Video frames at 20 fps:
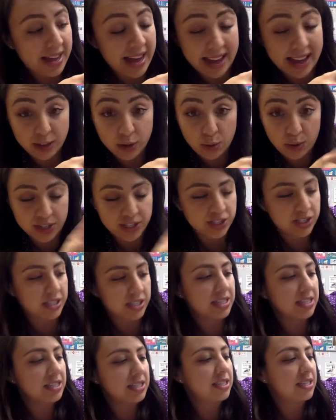and
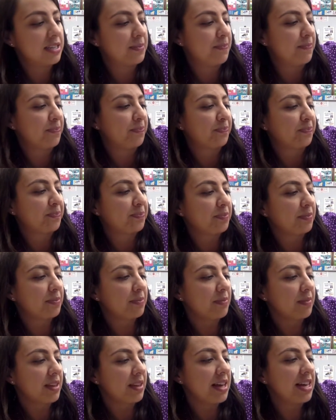questions,
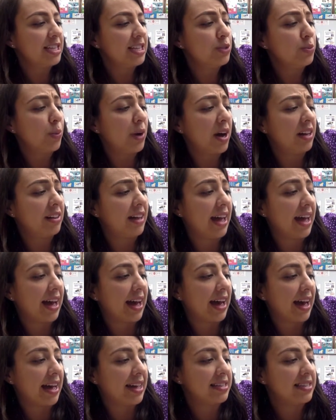as well
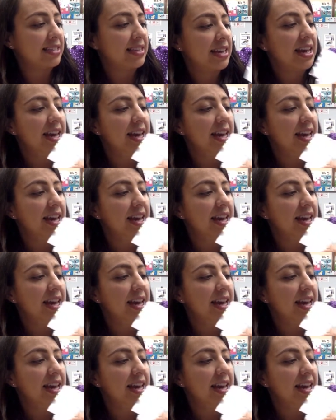as